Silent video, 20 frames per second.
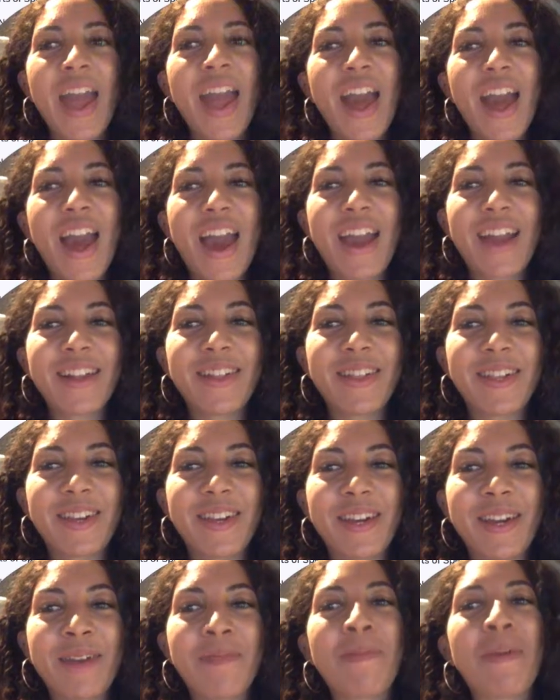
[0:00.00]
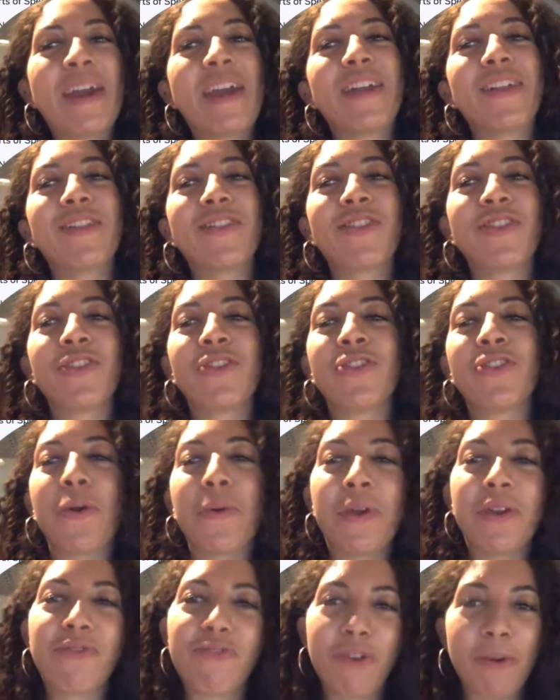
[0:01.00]
Hey team, it's
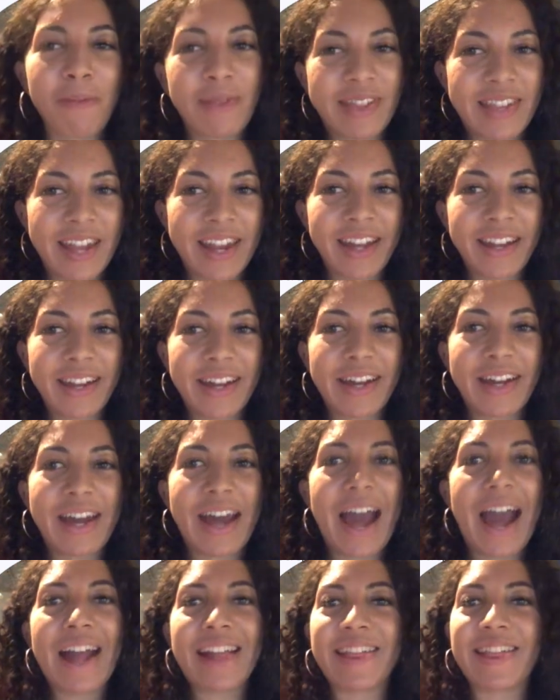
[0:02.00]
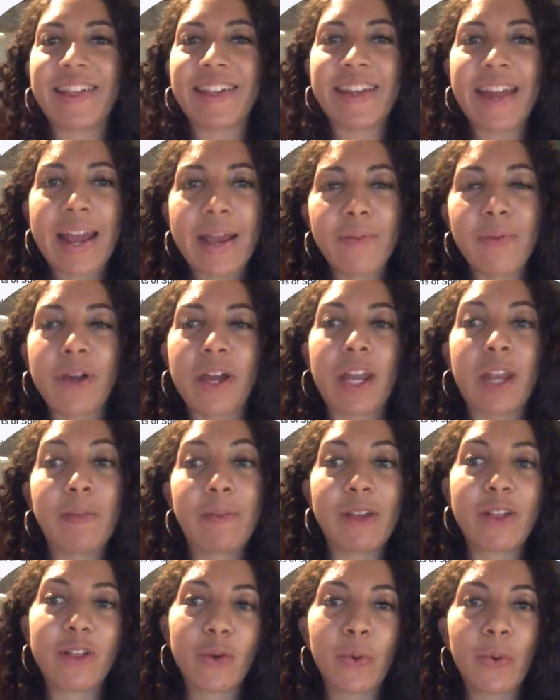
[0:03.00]
Zoe from Seneca, and today we're going to
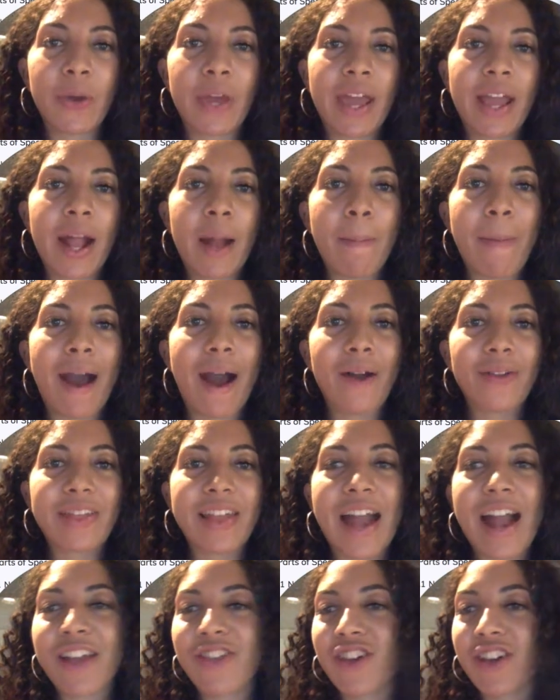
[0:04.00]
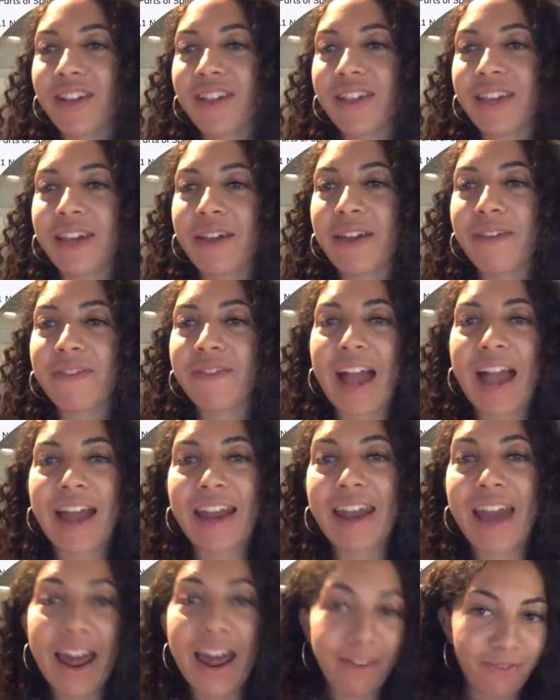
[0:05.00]
be talking about adjectives
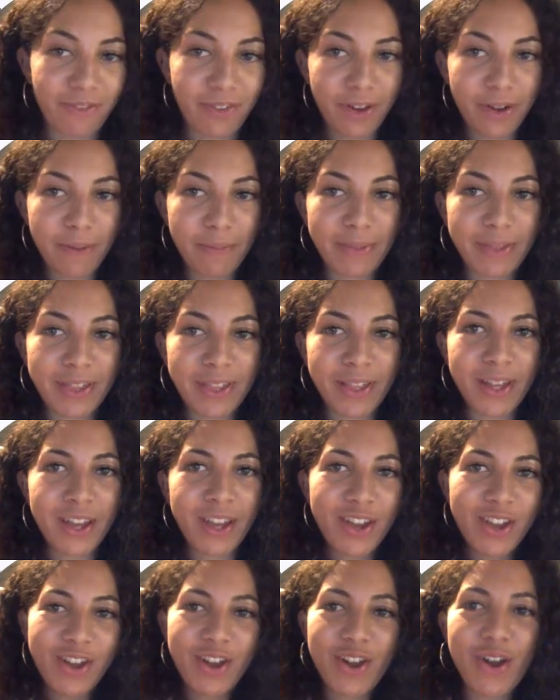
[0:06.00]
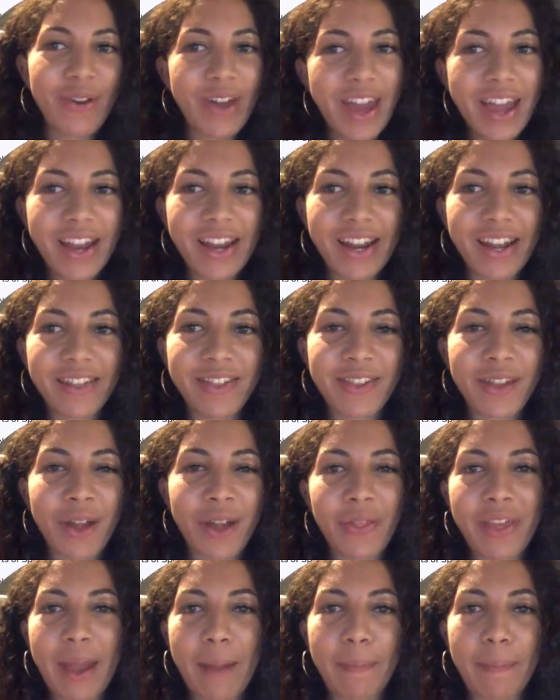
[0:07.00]
and adverbs. Okay, let's
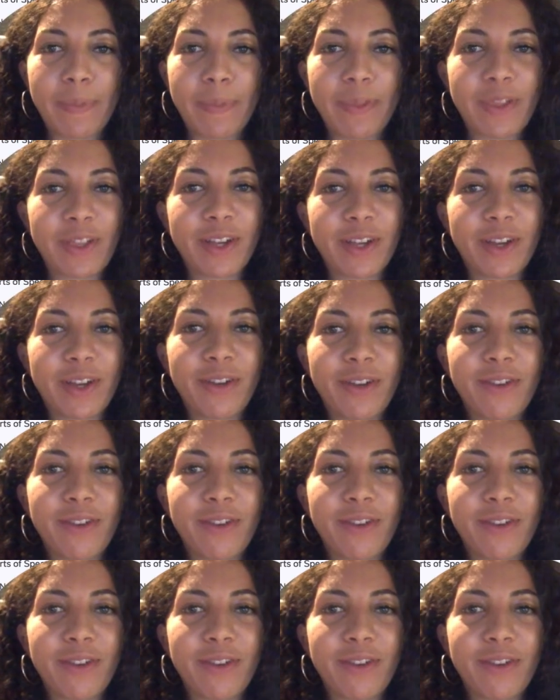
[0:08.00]
start the episode.